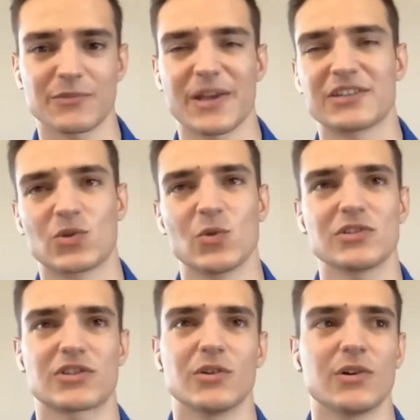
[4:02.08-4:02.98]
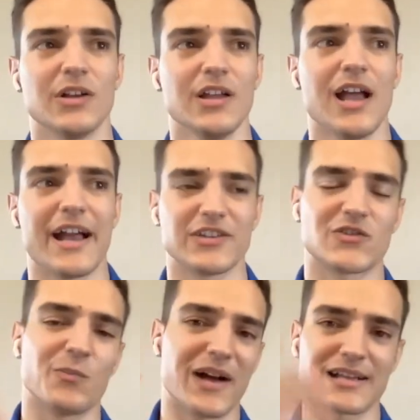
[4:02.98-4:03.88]
and my school. So I
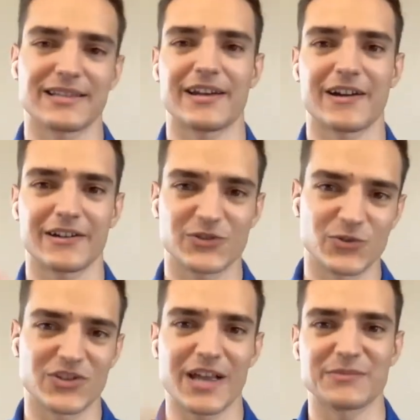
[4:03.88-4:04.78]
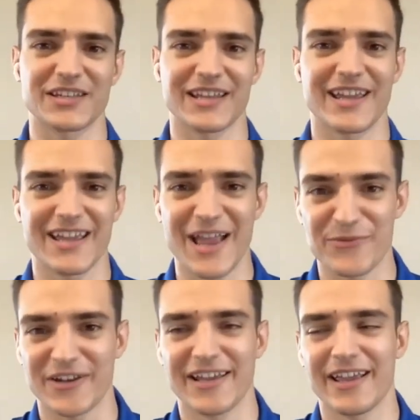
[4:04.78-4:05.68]
used to pass there 2 times a day,
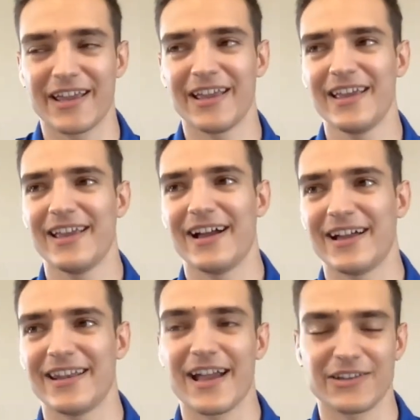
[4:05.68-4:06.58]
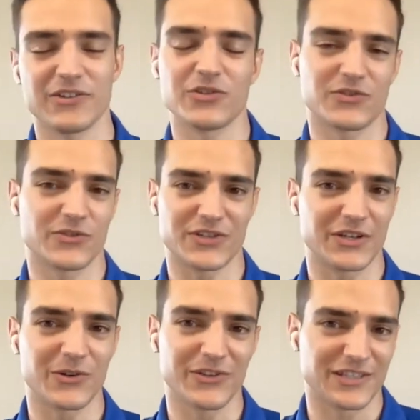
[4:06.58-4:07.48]
every day. And I used to
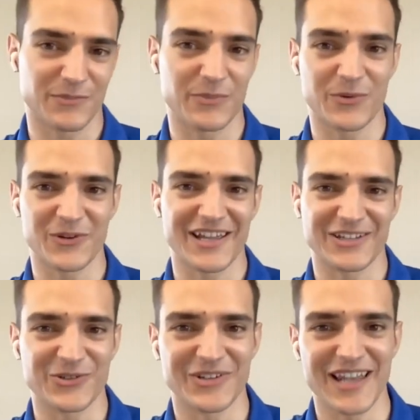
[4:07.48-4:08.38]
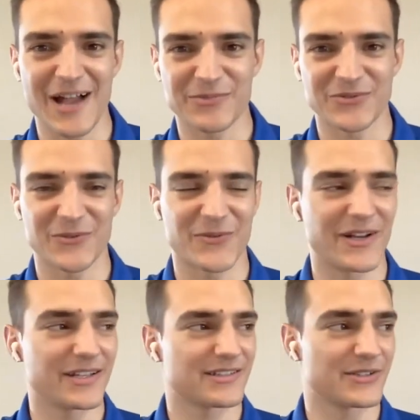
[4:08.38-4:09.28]
see all these people like doing laps for
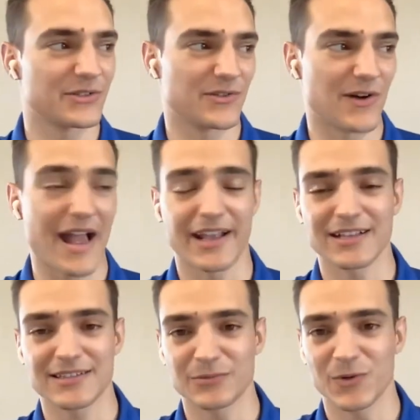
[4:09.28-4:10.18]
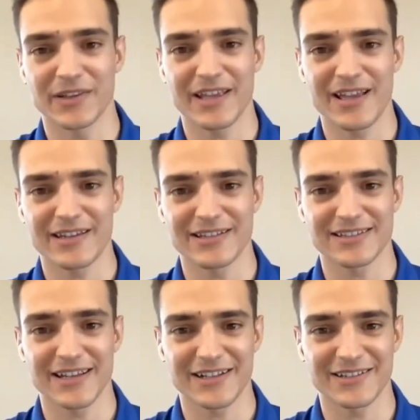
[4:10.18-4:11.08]
fun. So I guess that one day I
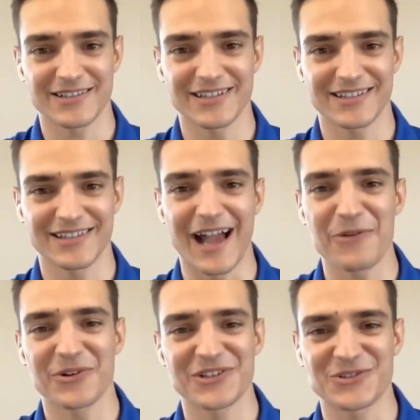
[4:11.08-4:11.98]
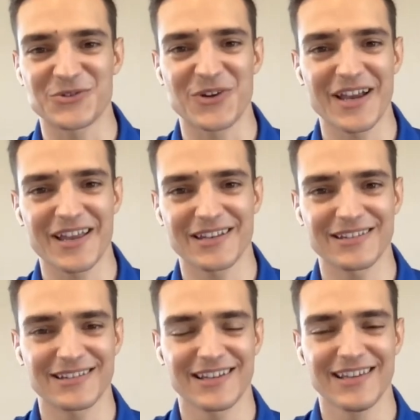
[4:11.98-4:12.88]
decided that I wanted to try,
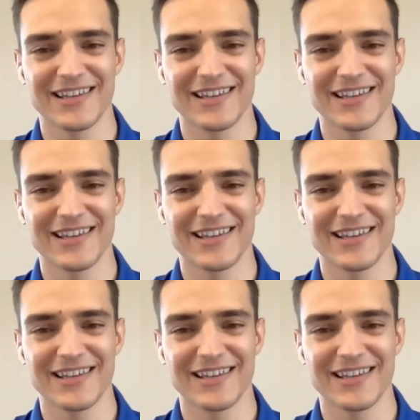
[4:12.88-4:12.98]
and